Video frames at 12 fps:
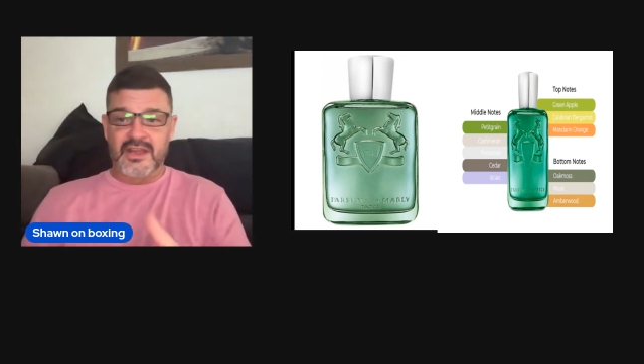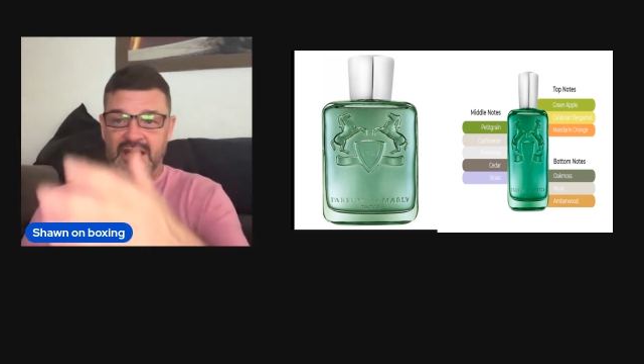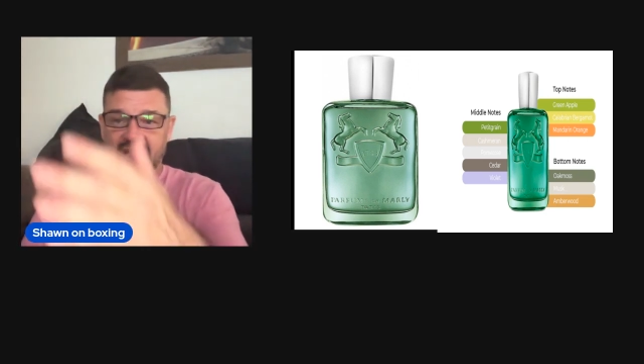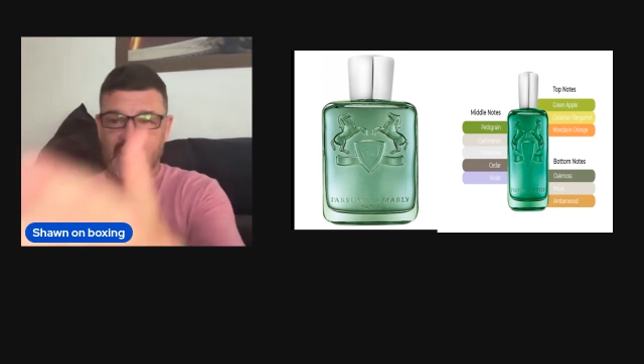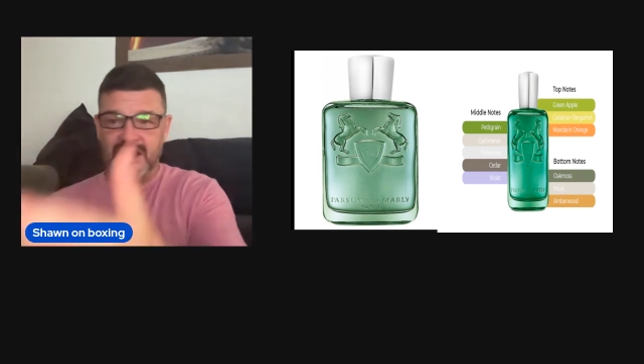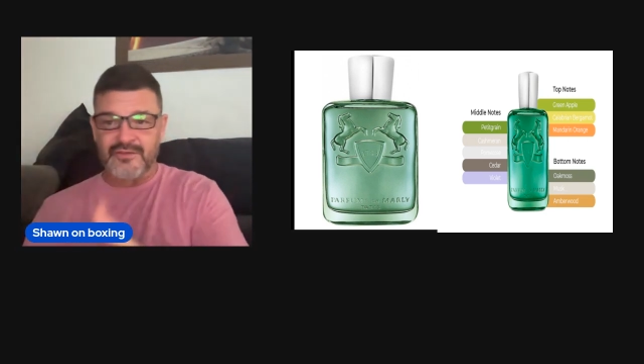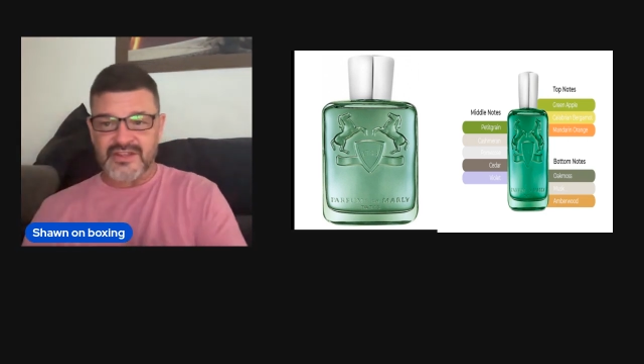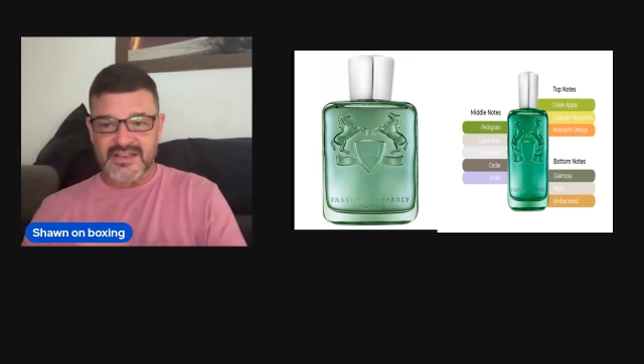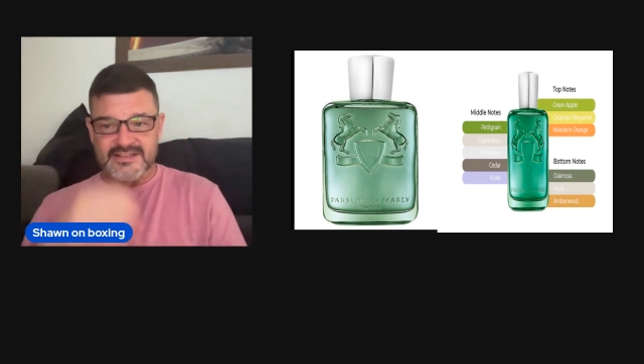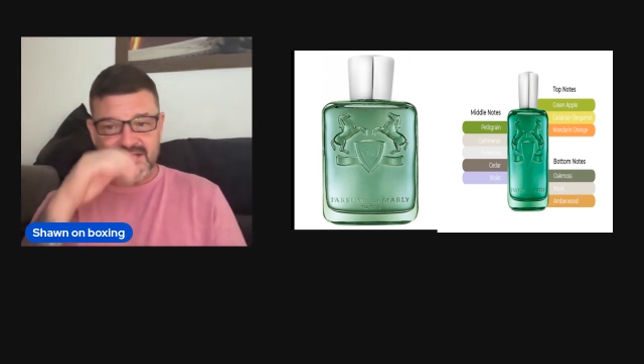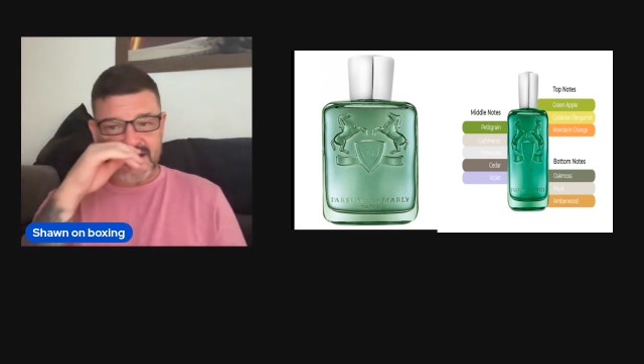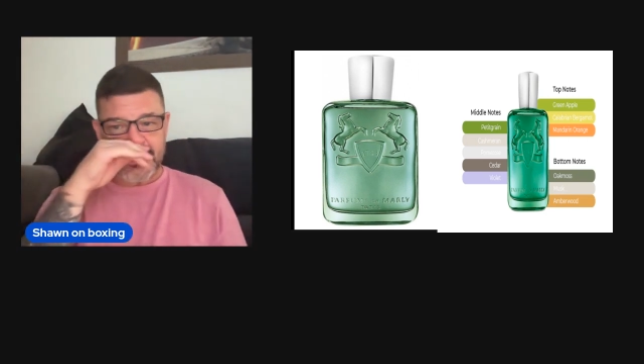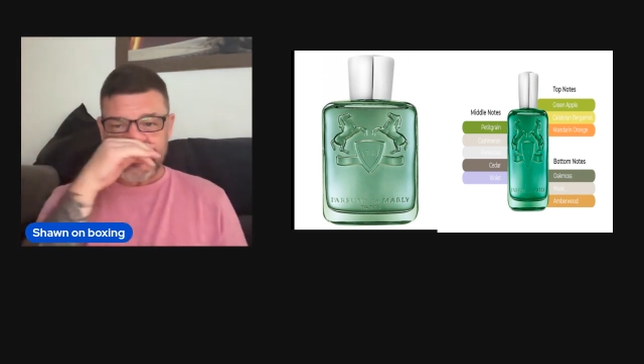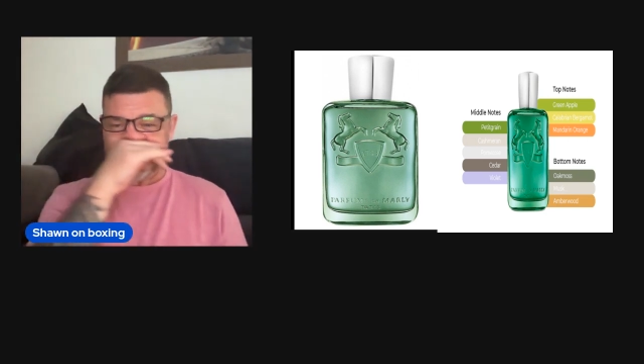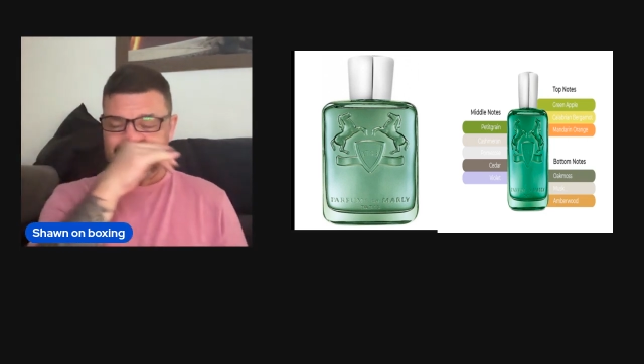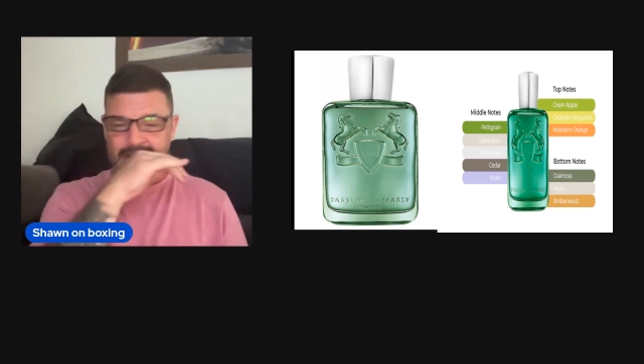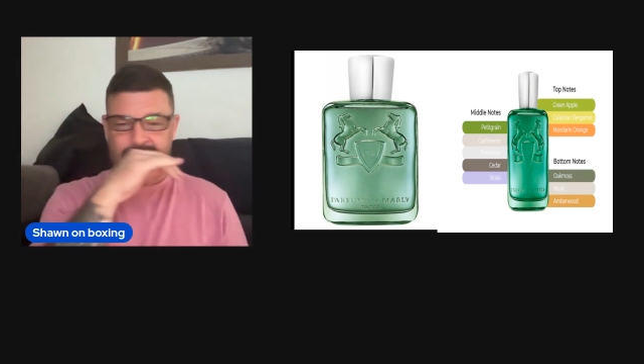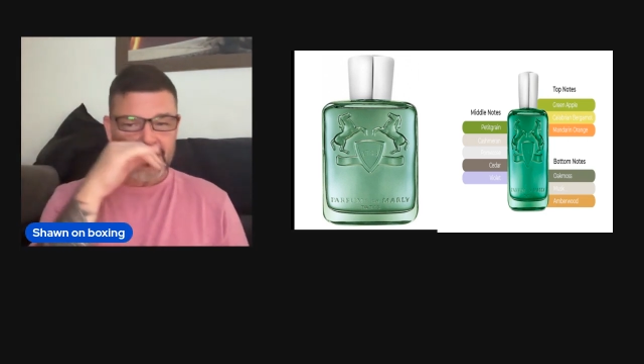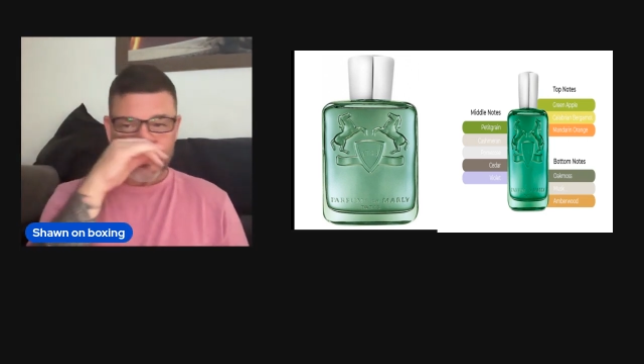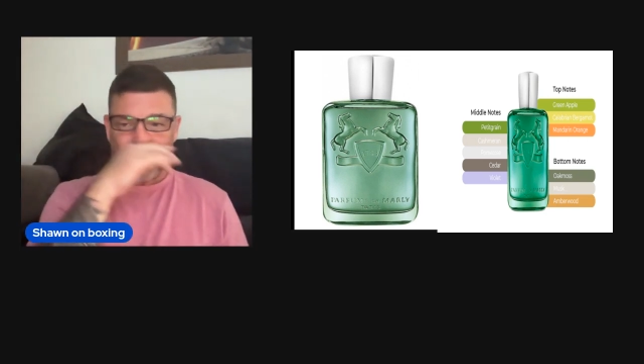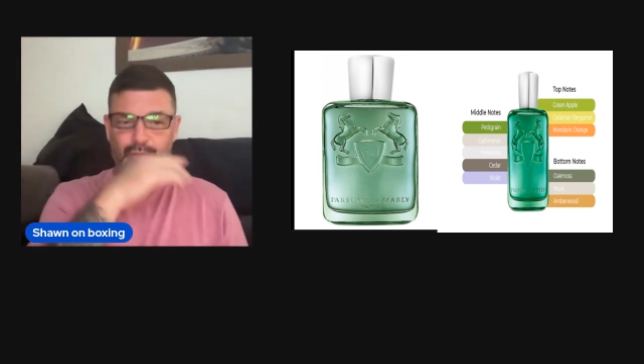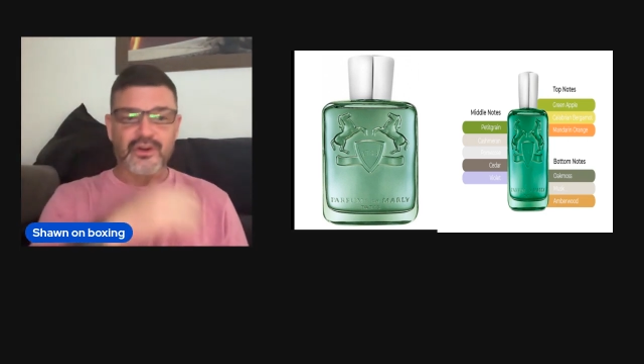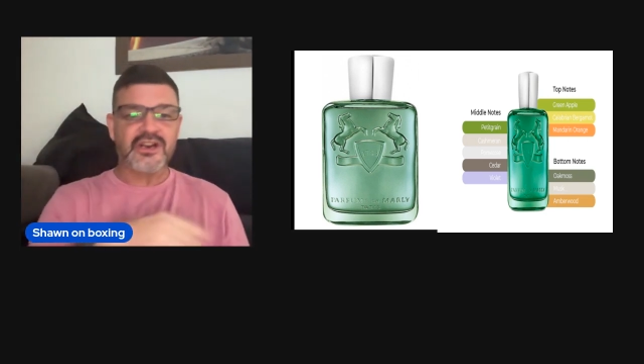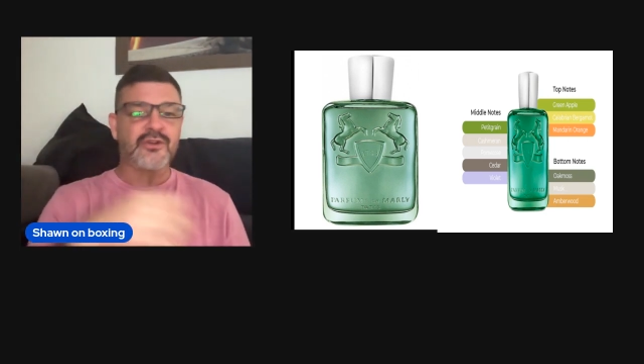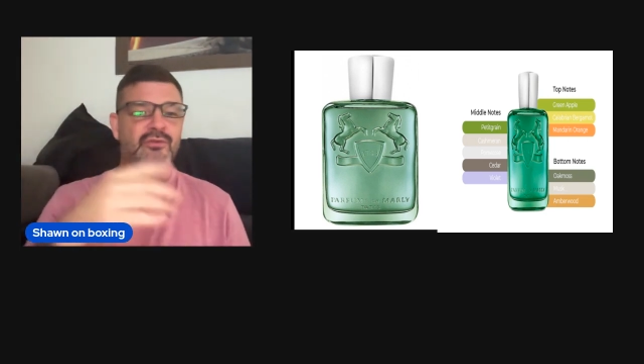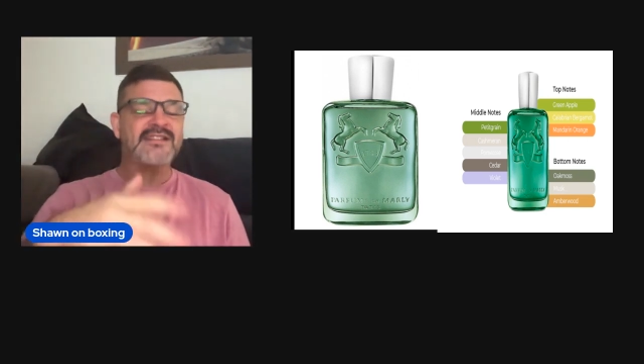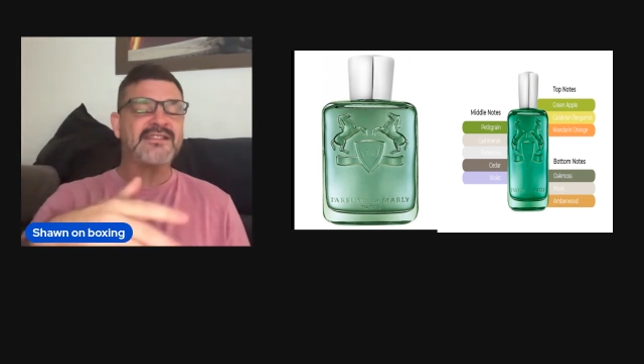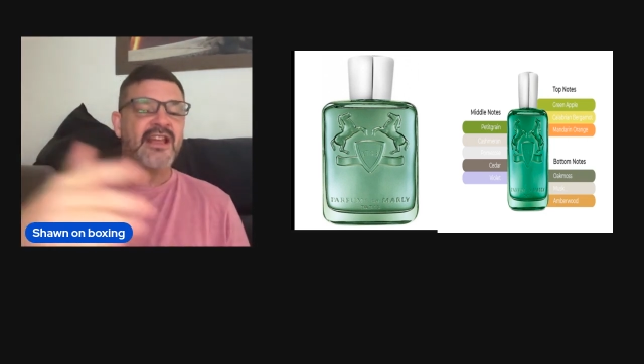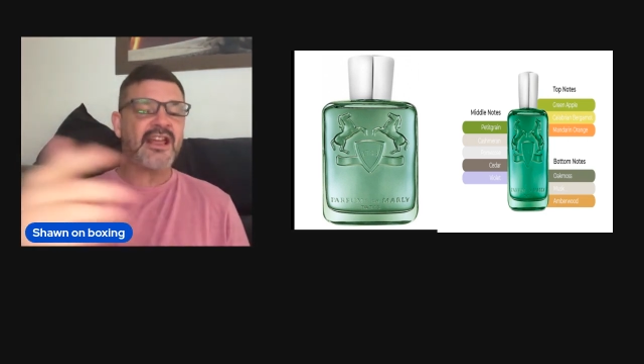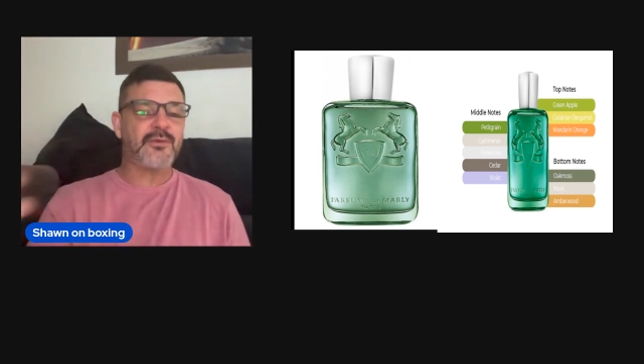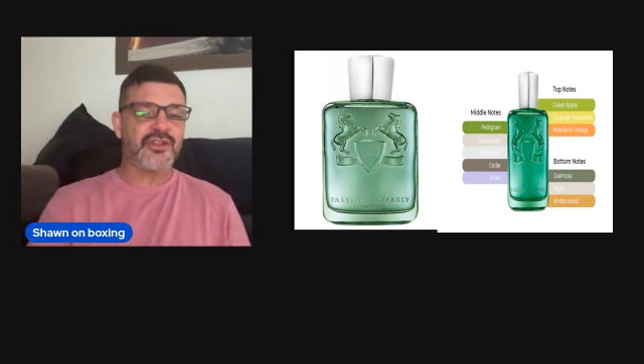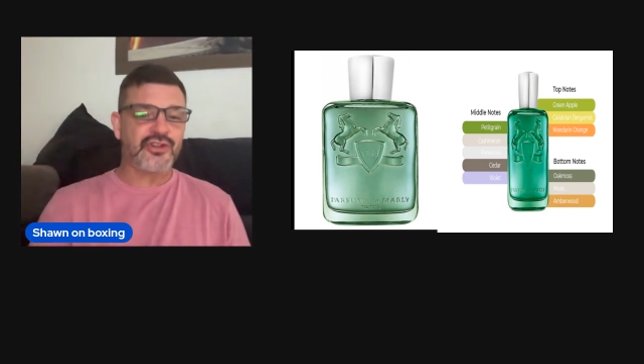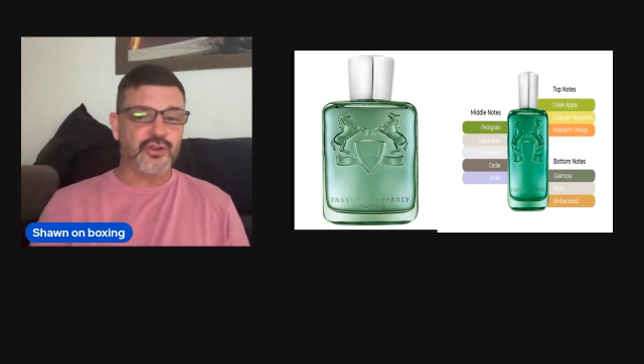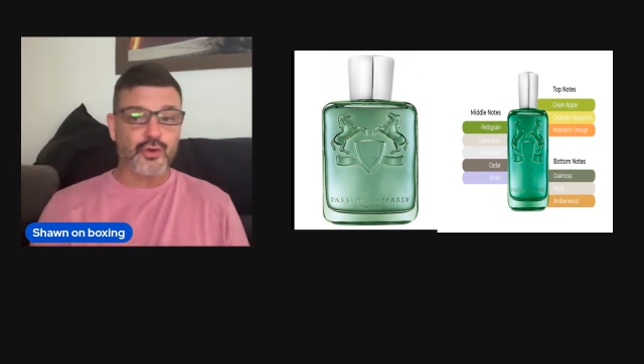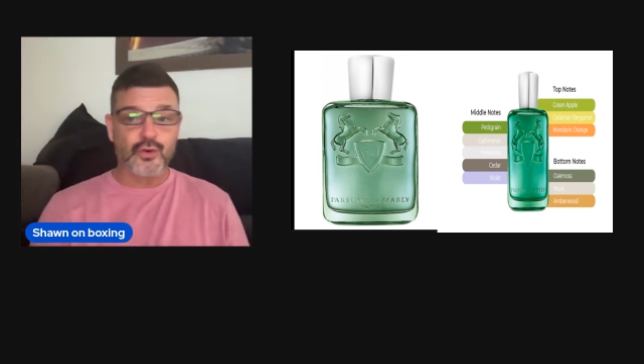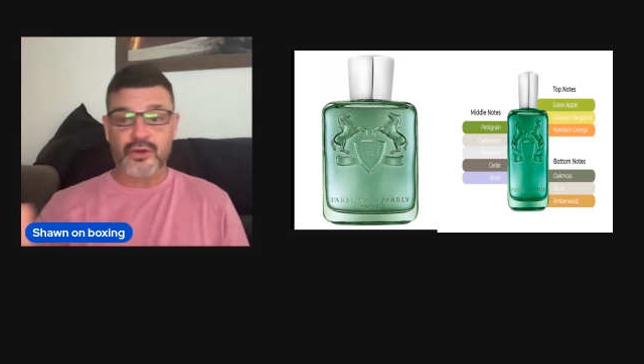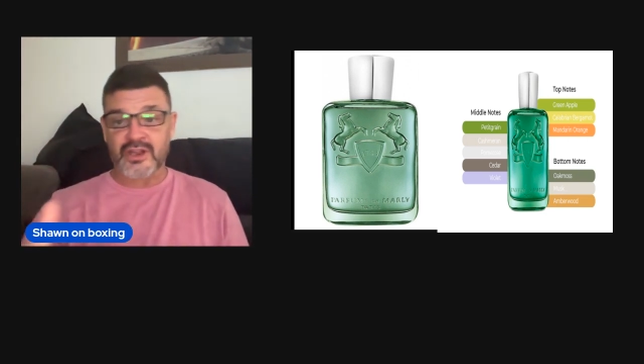if these are things that really resonate with you.